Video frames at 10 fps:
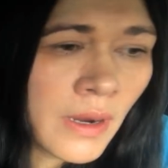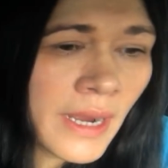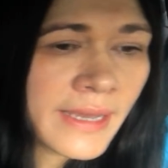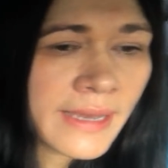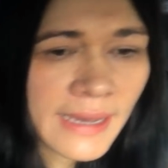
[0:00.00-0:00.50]

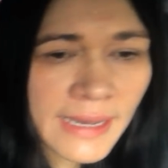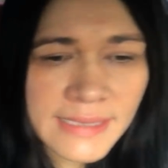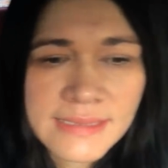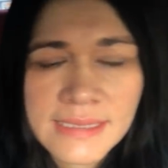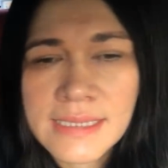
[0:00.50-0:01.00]
Alright,
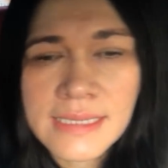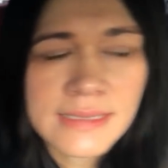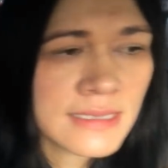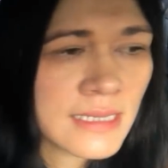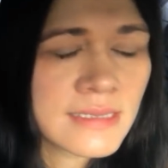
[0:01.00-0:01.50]
guys,
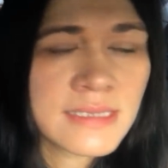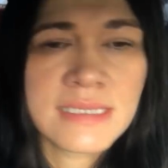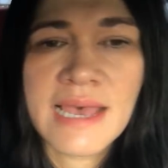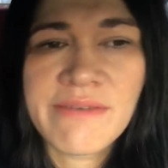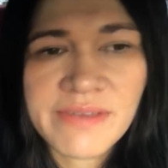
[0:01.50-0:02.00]
it's
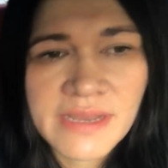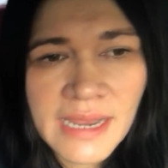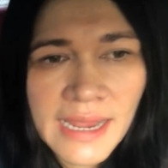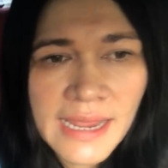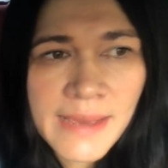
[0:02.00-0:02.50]
7
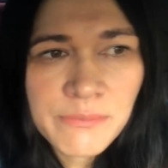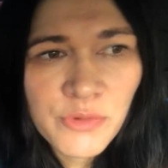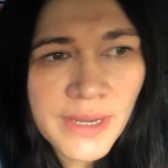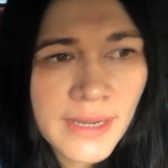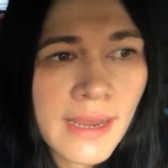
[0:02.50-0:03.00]
a.m.
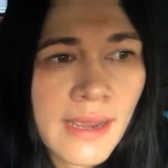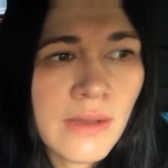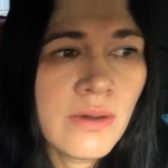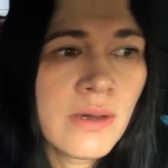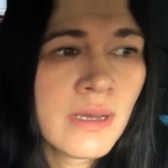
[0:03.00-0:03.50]
right
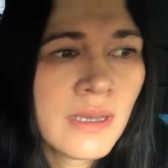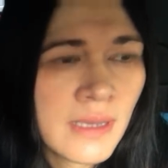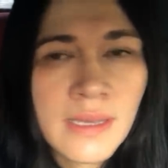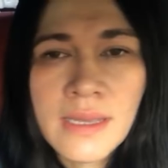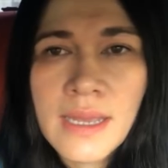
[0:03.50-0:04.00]
now,
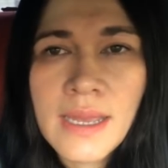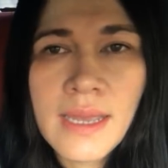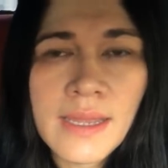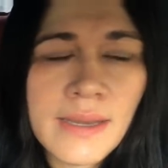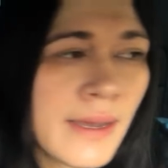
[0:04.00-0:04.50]

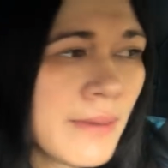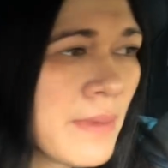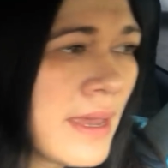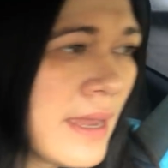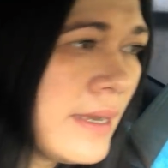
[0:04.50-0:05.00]
and I'm
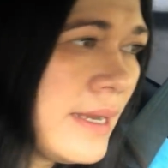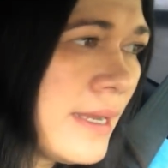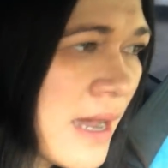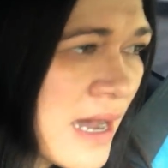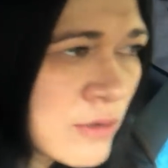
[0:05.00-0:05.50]

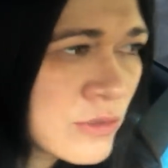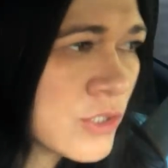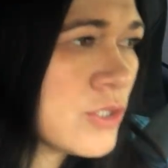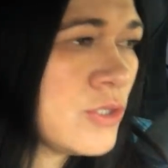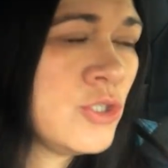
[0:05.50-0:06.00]
heading out
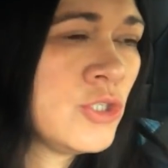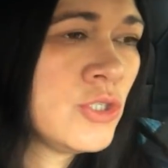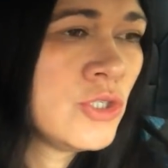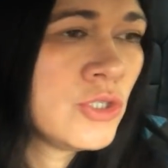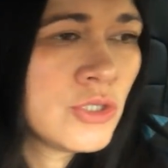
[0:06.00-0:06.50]

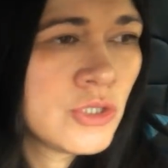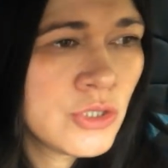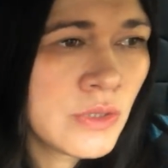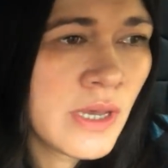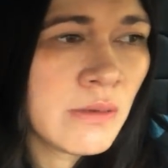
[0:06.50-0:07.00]

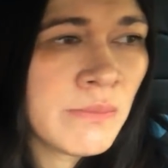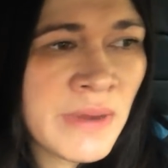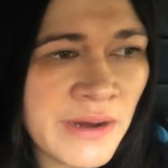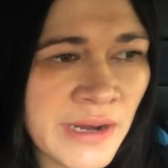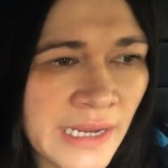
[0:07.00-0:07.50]
to help
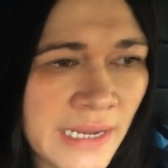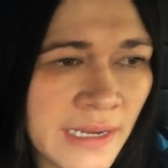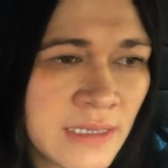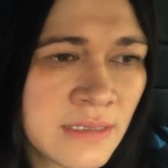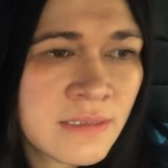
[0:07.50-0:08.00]
Mary,
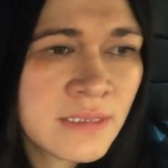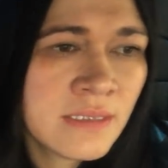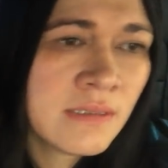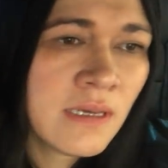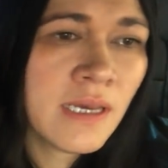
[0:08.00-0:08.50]

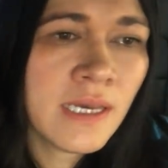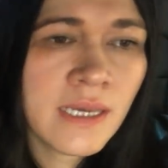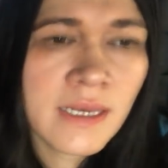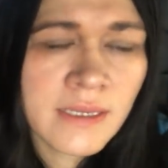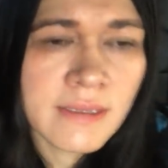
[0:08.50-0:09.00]

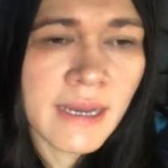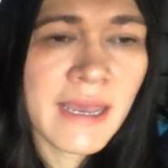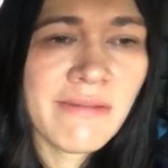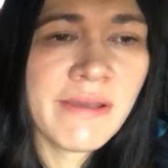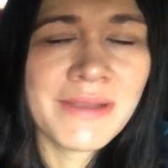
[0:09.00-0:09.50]
and I
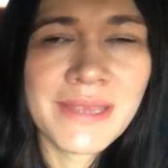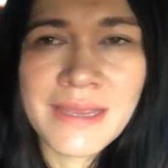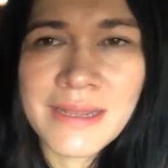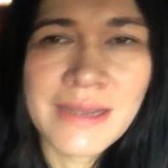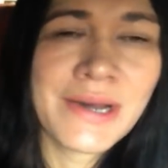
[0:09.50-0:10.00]
have
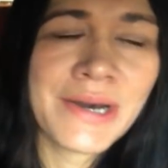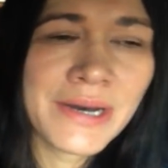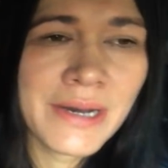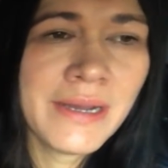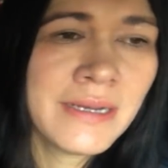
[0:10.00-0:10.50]
everything in the
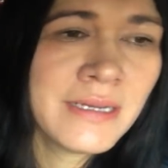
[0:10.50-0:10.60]
car